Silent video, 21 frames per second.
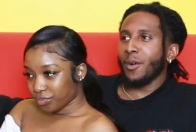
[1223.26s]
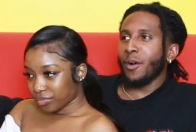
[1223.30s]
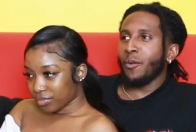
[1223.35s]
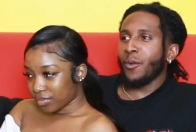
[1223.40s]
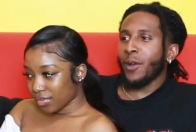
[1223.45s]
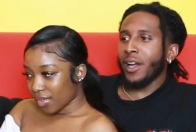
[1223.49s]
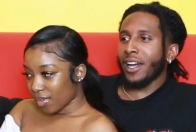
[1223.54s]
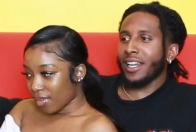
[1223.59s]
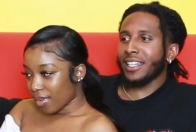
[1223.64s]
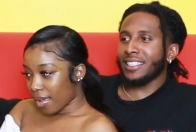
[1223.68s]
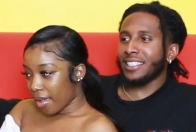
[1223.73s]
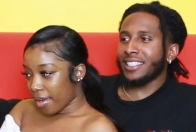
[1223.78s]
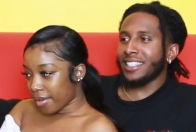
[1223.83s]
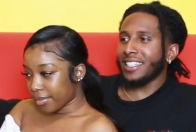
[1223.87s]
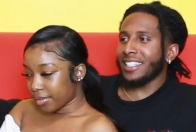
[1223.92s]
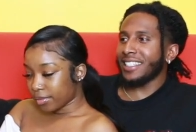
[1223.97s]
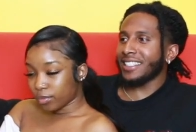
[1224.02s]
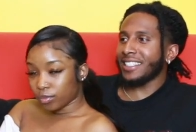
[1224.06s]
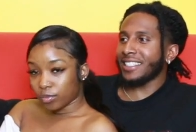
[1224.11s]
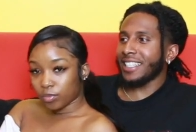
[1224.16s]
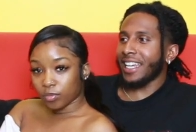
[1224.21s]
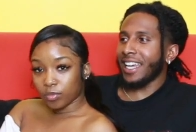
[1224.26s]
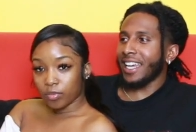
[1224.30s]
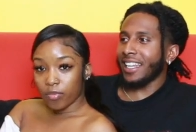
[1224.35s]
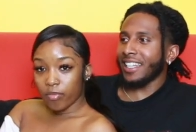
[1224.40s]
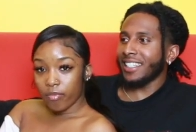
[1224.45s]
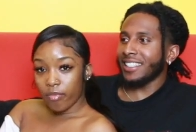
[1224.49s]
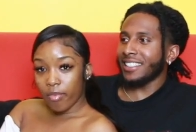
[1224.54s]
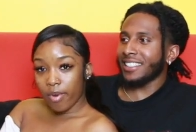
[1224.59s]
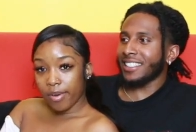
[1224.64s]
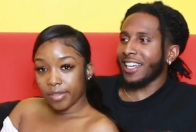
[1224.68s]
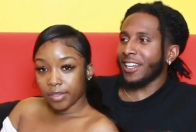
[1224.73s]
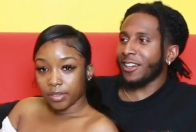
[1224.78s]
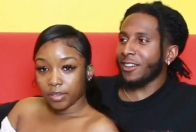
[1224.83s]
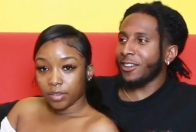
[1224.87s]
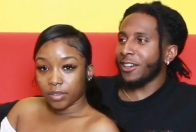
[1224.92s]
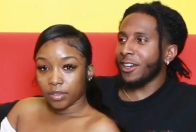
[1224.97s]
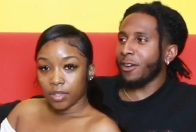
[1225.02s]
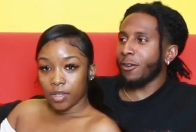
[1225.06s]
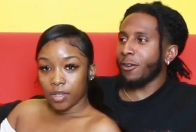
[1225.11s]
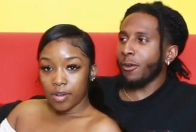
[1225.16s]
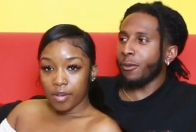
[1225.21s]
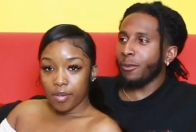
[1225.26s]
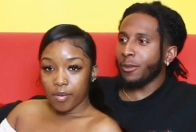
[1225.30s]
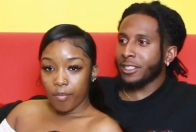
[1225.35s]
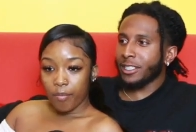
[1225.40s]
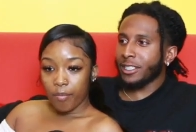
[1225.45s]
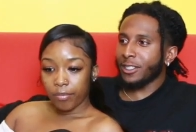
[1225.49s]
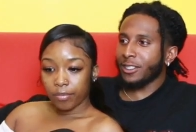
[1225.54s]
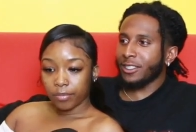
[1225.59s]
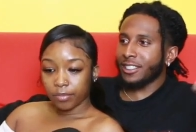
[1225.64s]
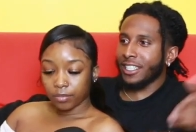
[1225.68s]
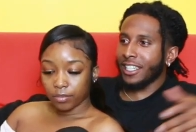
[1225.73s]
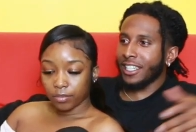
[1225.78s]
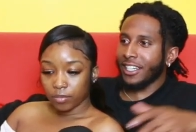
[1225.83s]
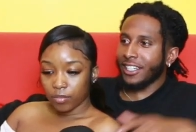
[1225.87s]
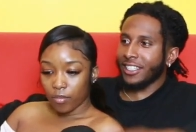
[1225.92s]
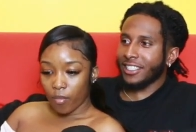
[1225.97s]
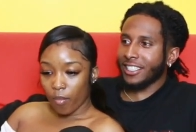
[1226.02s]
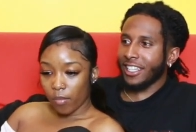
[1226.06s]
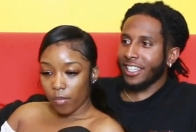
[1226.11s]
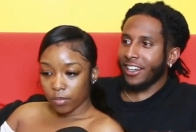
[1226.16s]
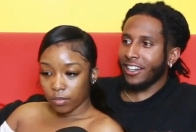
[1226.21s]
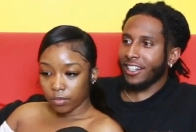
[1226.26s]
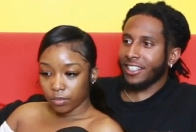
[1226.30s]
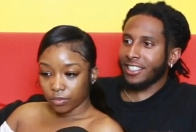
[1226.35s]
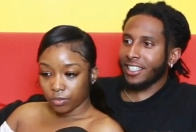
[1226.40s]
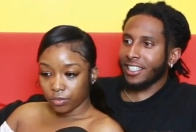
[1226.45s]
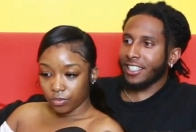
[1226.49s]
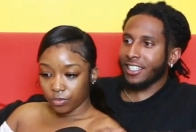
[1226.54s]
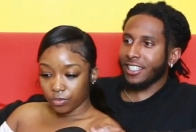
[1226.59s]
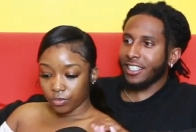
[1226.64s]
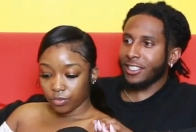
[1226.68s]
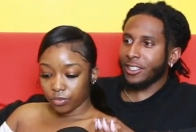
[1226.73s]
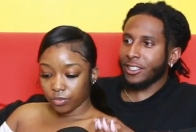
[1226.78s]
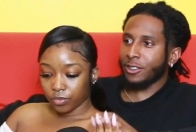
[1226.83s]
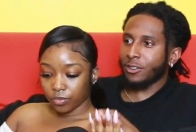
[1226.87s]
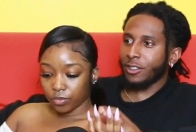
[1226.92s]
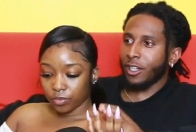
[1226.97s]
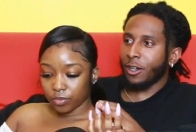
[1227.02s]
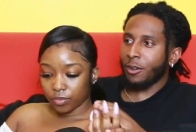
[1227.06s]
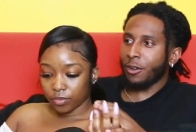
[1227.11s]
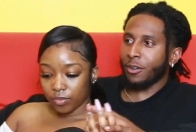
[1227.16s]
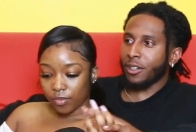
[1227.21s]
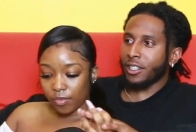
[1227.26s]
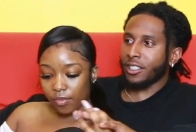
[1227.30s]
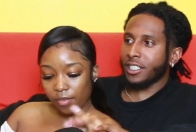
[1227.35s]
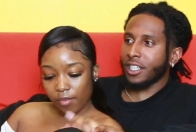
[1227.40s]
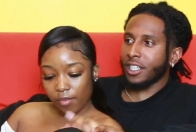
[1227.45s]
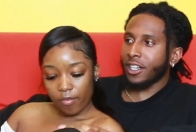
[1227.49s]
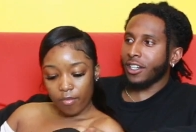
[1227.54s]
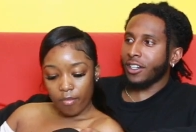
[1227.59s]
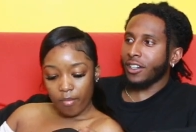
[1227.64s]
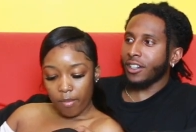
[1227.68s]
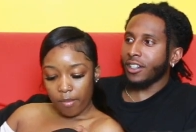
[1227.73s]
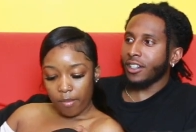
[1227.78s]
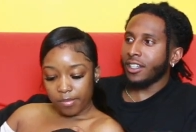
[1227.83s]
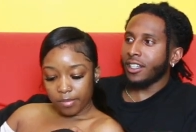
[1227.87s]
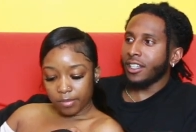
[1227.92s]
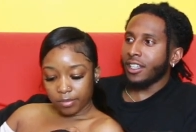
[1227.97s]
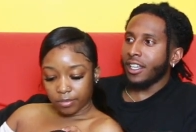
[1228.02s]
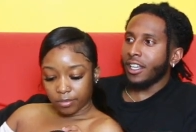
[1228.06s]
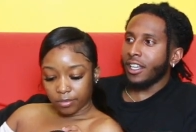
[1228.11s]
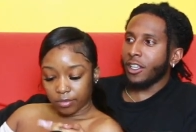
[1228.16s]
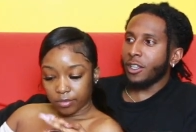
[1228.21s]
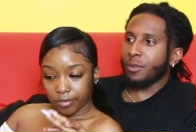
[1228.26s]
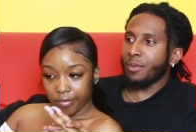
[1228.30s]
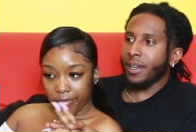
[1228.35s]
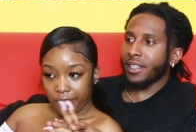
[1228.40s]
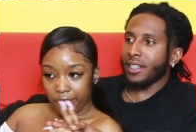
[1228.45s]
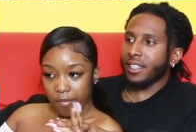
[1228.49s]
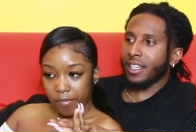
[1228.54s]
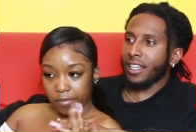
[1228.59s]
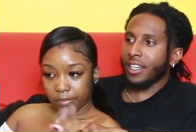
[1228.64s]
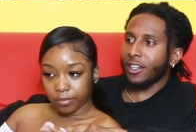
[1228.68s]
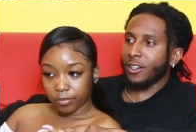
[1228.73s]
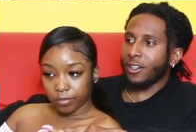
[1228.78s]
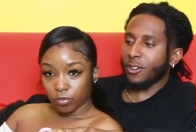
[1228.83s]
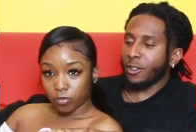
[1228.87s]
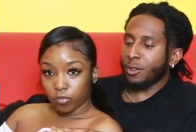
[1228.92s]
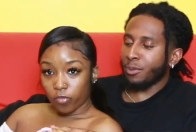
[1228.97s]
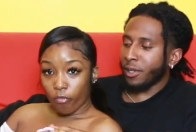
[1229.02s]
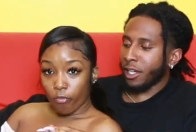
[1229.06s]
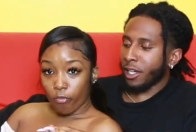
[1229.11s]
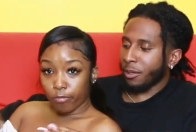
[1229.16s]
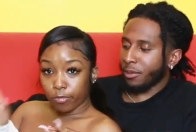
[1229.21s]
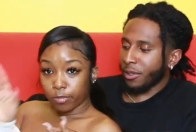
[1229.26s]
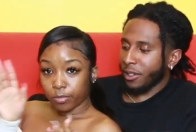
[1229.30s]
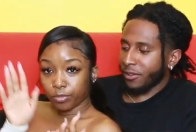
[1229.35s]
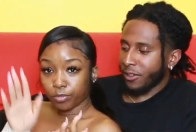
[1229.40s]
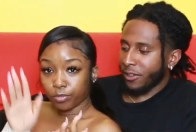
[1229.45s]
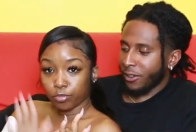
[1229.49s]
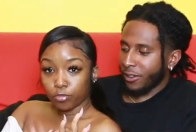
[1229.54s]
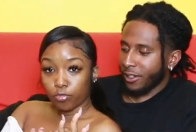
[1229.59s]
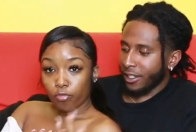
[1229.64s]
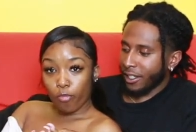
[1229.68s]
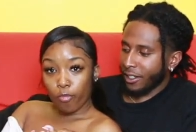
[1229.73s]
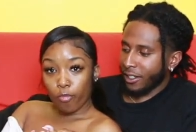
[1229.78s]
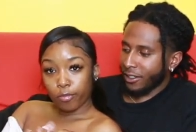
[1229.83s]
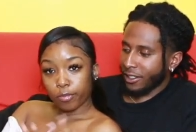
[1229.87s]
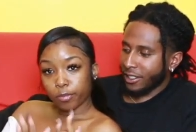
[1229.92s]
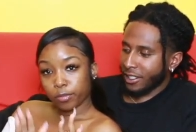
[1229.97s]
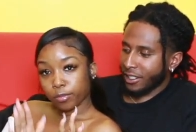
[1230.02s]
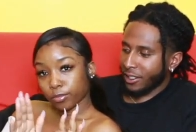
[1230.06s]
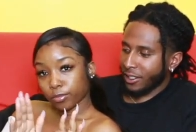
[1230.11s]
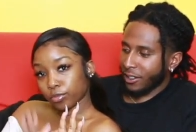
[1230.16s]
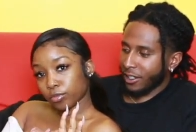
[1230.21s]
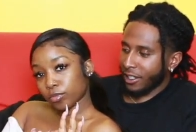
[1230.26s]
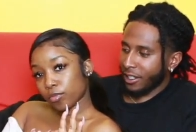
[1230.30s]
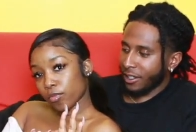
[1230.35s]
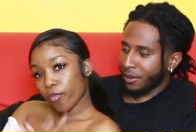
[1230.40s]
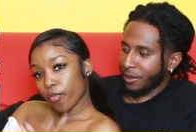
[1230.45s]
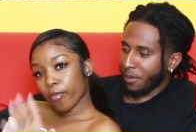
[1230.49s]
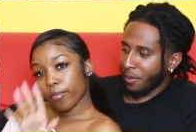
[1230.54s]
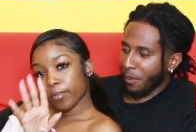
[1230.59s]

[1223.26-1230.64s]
Speaker 1: we gotta sit in silence. I don't know. We just gonna sit here and stare at each other because you don't want to talk, and you make that known. You pick up your phone and get on Instagram.